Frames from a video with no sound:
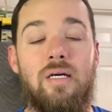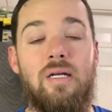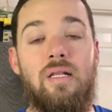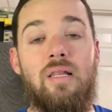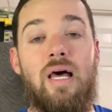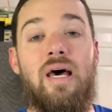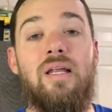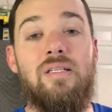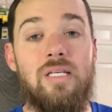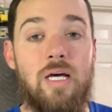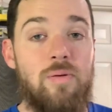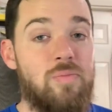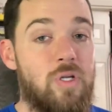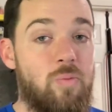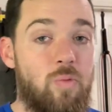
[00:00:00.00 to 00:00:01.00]
And a lot of
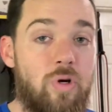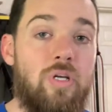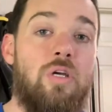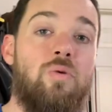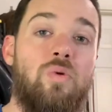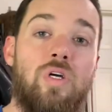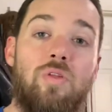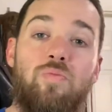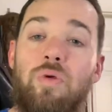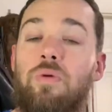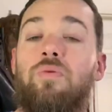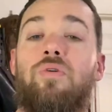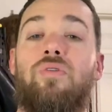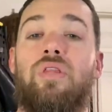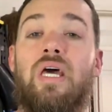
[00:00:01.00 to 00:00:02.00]
times I'm working with
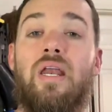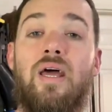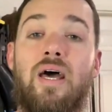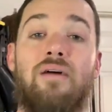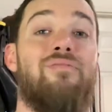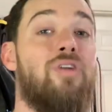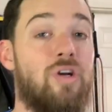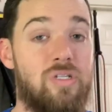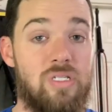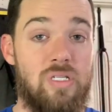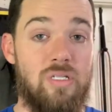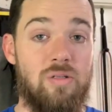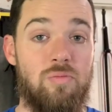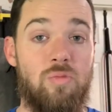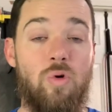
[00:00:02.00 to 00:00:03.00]
people that have
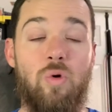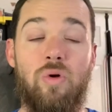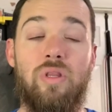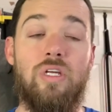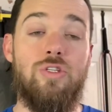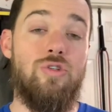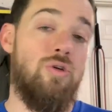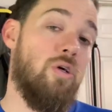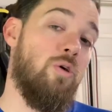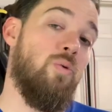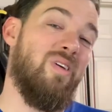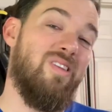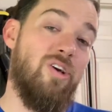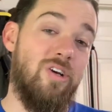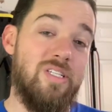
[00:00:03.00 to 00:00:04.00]
narcissism or that struggle
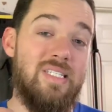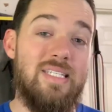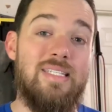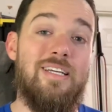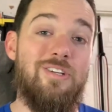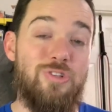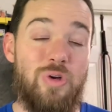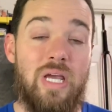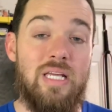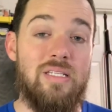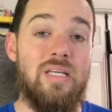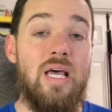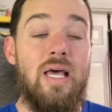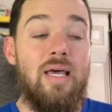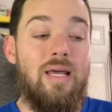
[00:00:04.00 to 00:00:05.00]
with narcissistic
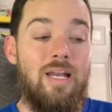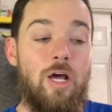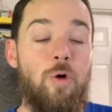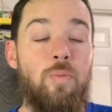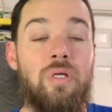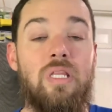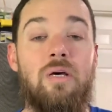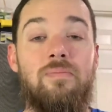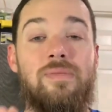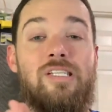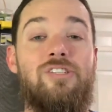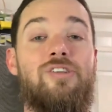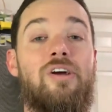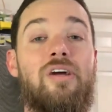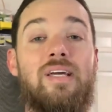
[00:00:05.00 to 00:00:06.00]
traits and helping them
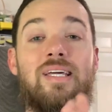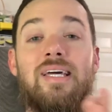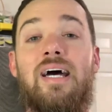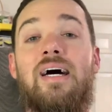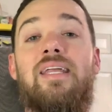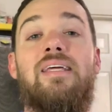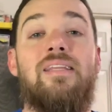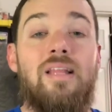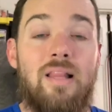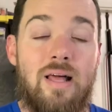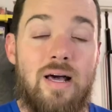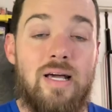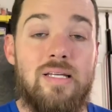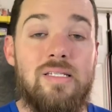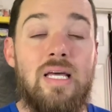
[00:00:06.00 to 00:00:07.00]
to start cutting the
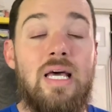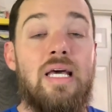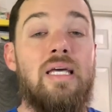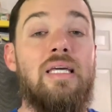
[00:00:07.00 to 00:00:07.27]
lies,